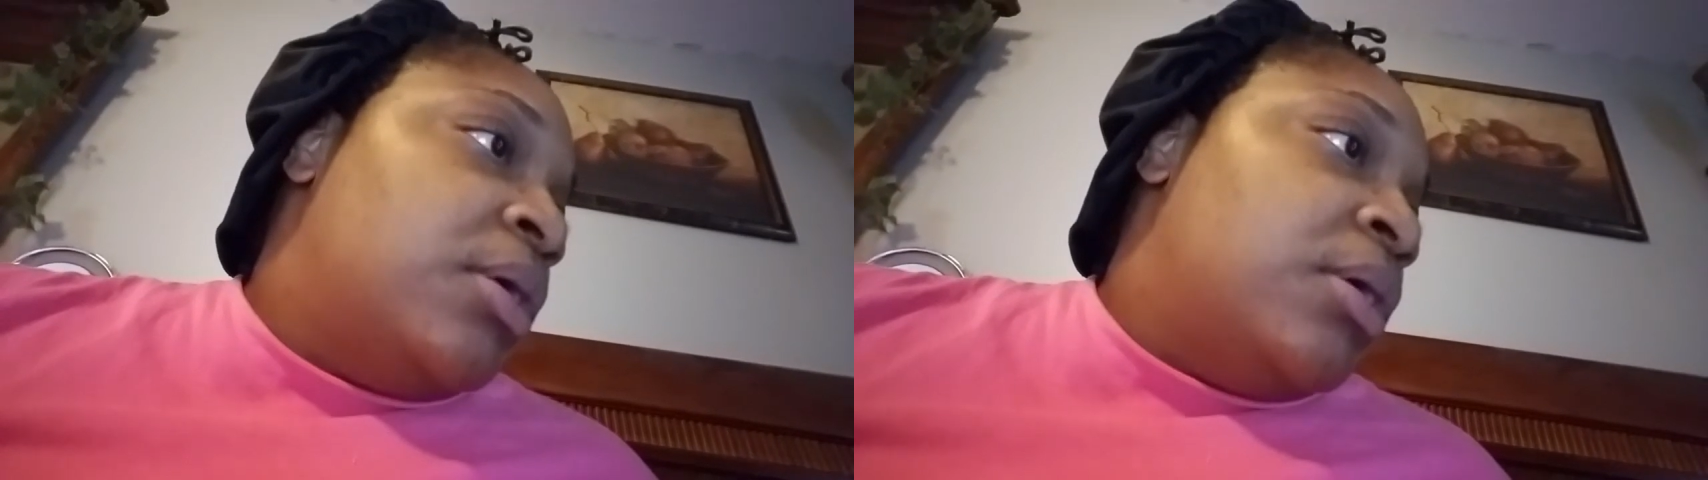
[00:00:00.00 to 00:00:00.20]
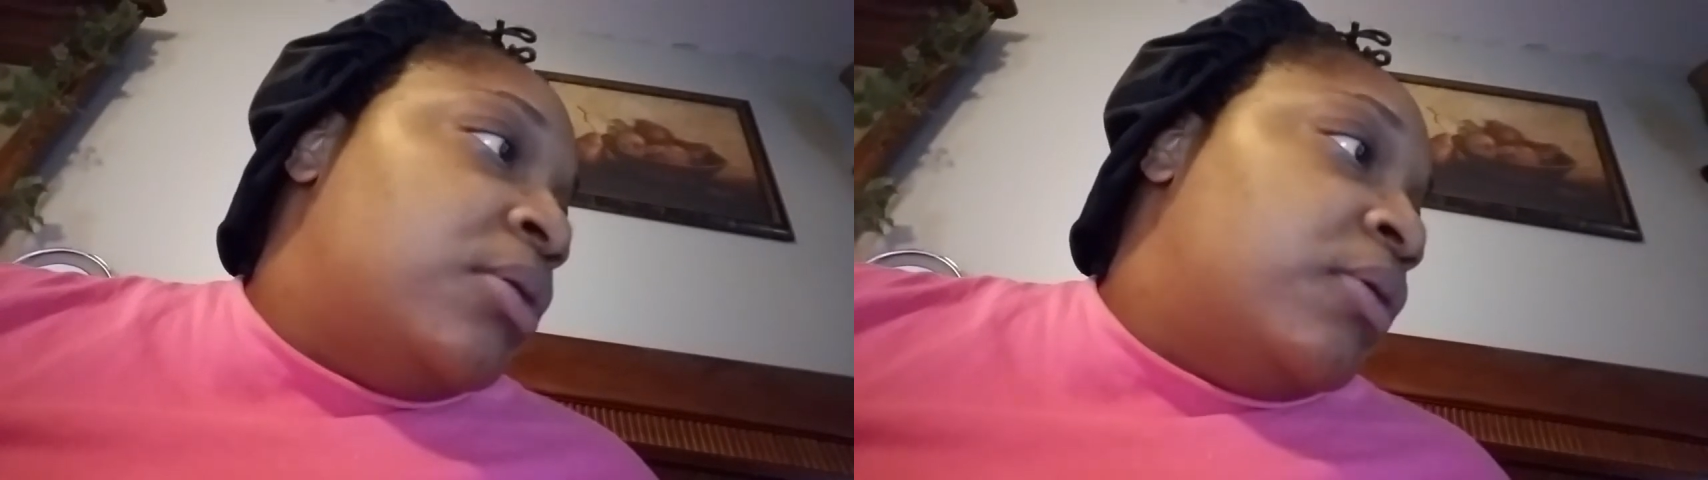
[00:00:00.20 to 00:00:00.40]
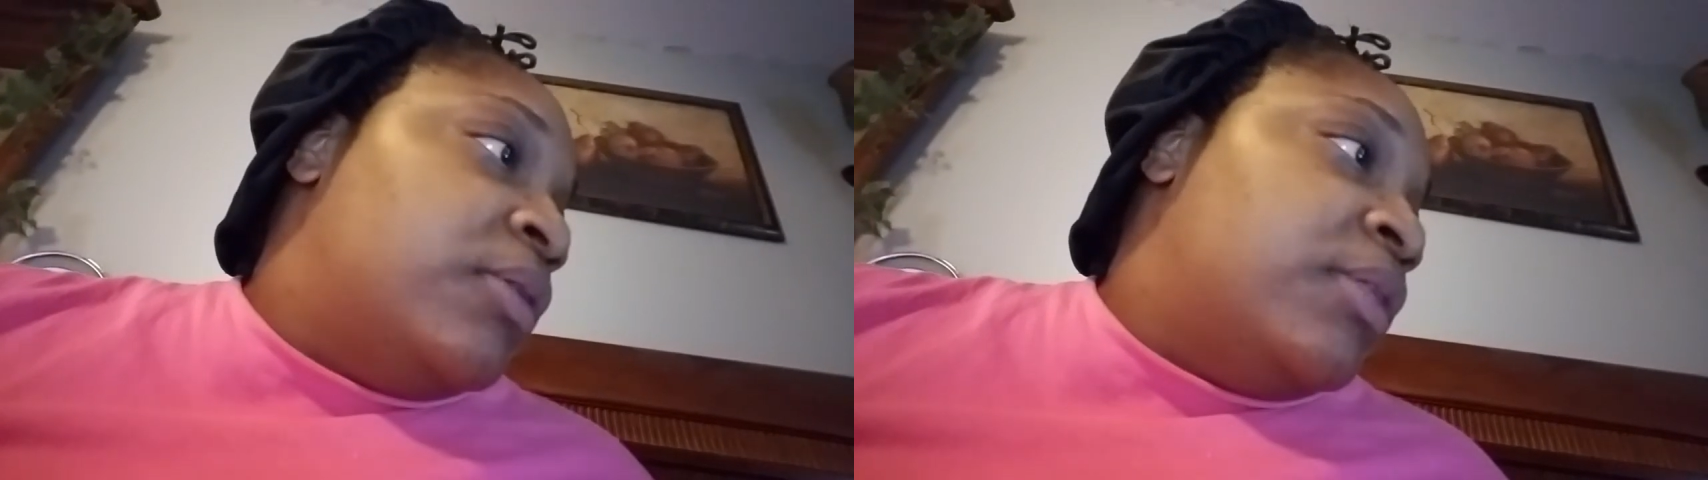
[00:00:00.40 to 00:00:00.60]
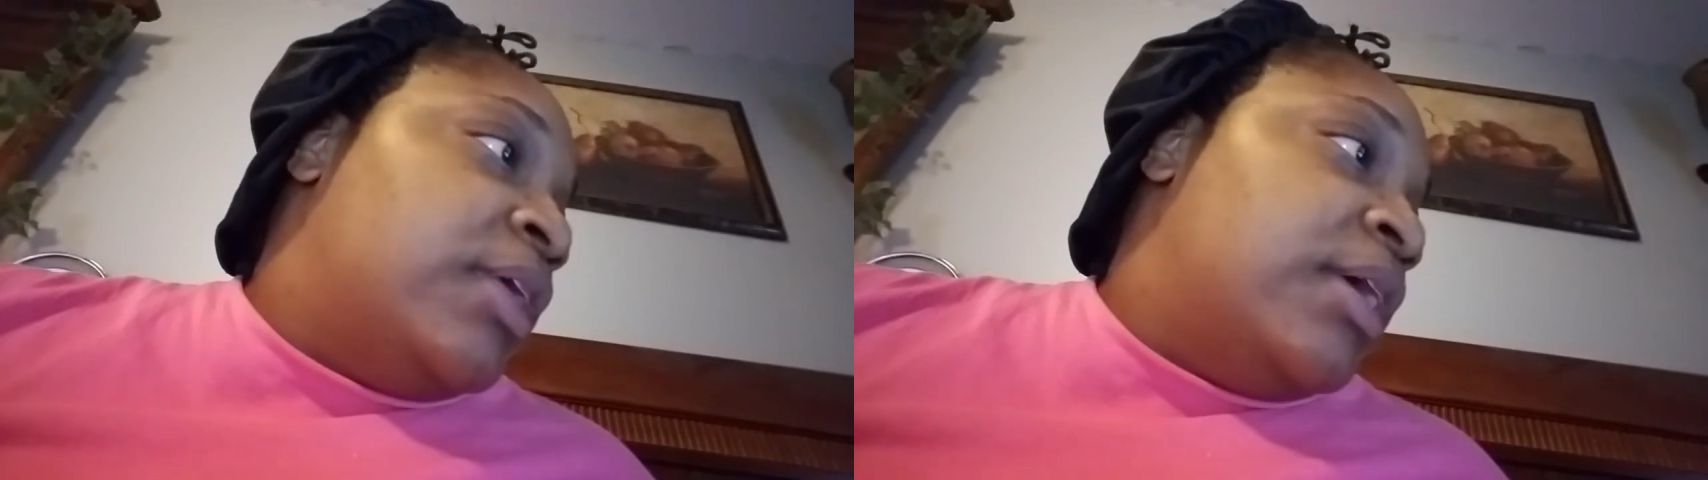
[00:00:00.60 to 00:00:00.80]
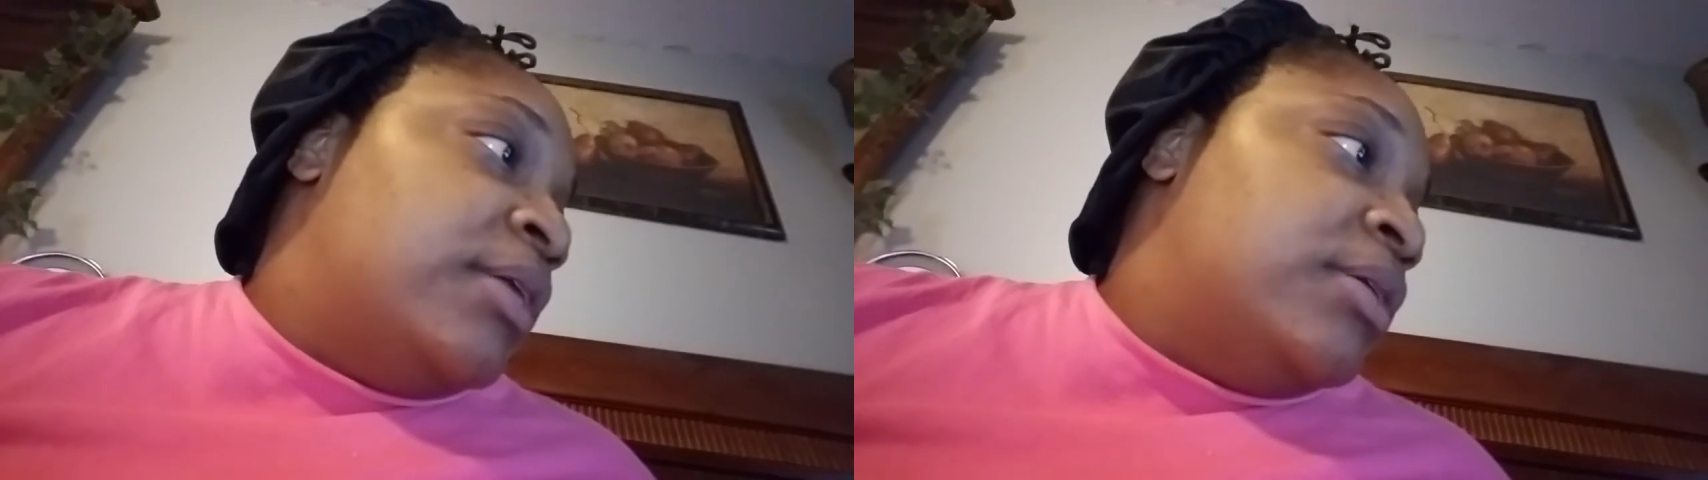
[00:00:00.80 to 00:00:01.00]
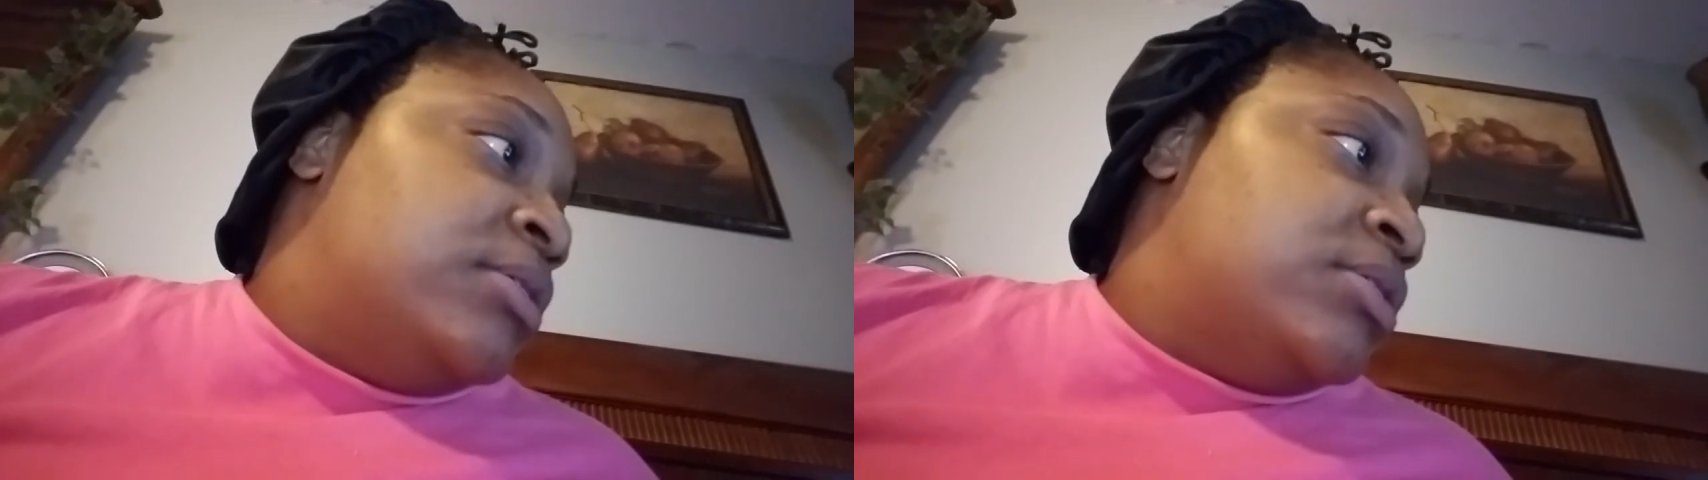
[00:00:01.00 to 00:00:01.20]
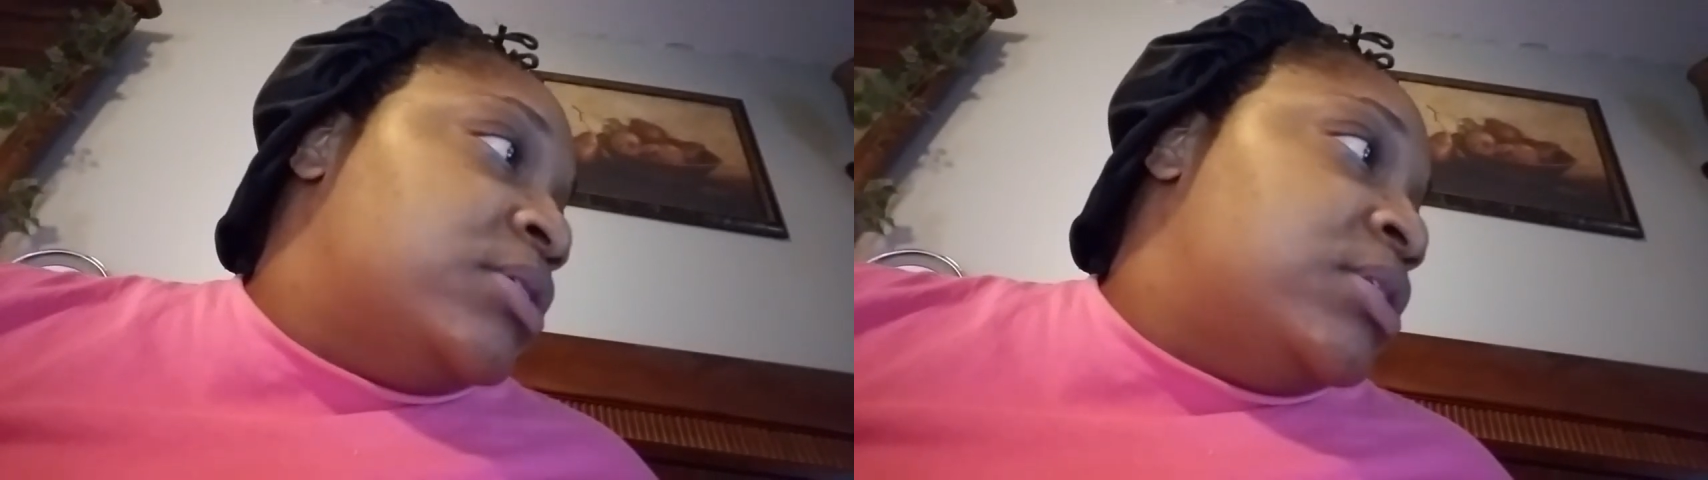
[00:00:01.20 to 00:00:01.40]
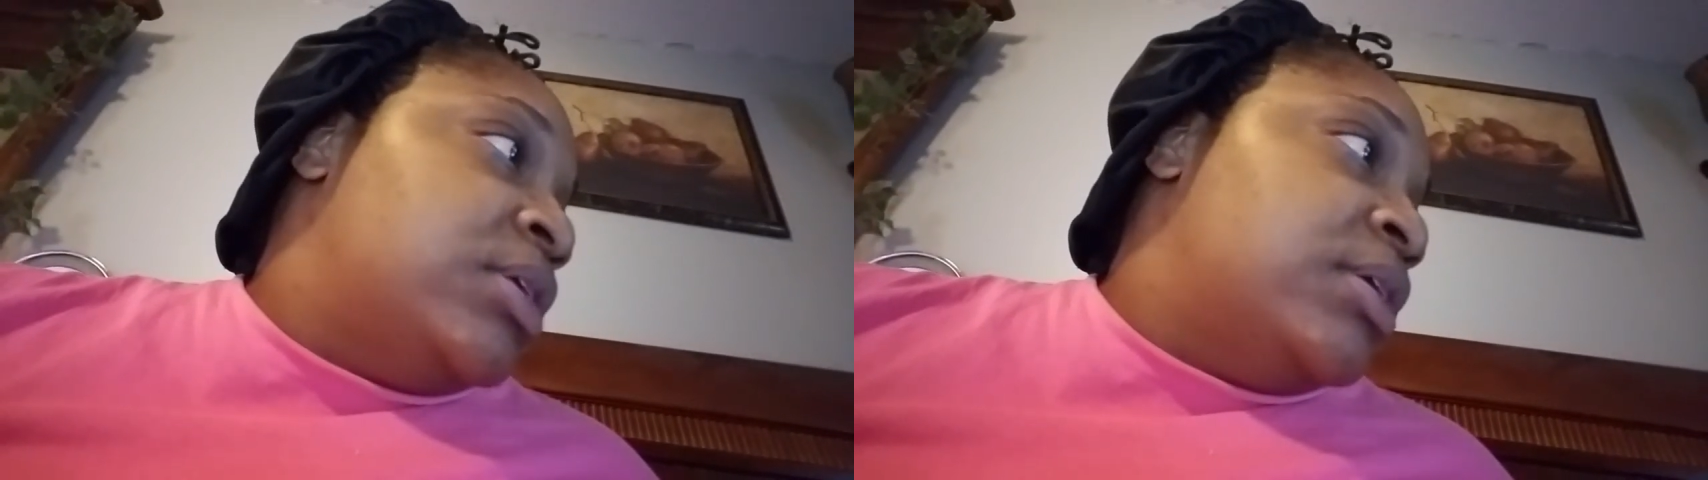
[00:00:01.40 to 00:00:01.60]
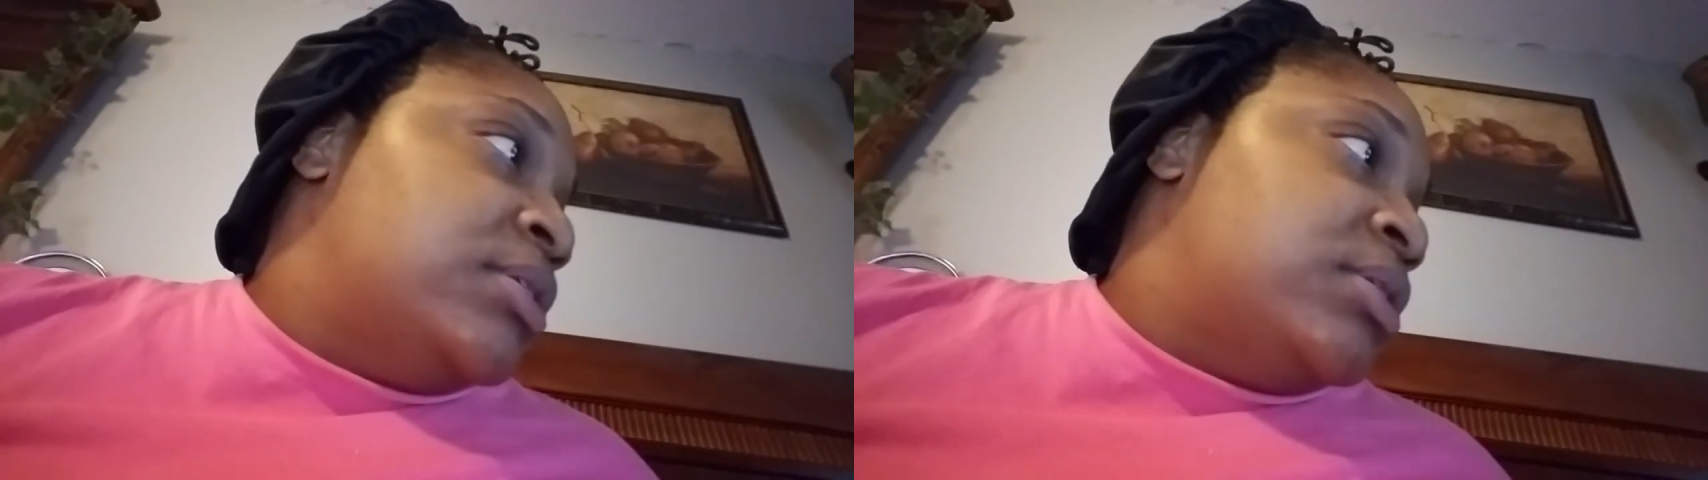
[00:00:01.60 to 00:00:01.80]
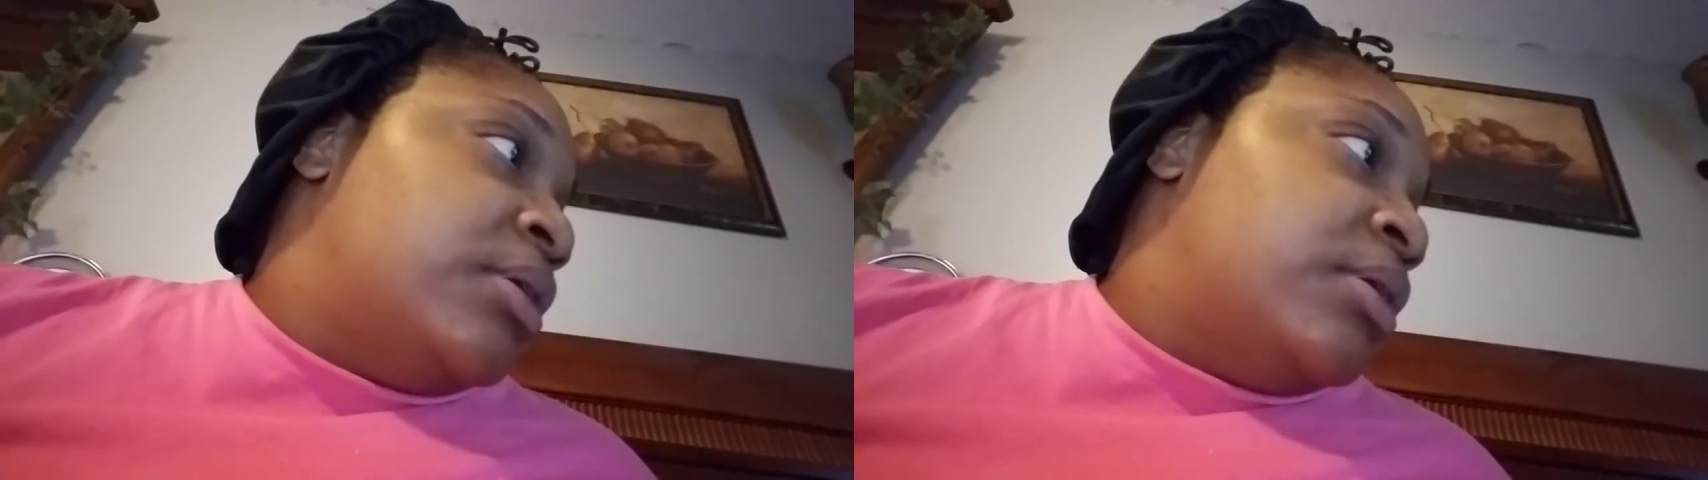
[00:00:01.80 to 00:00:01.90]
and all of that. It just says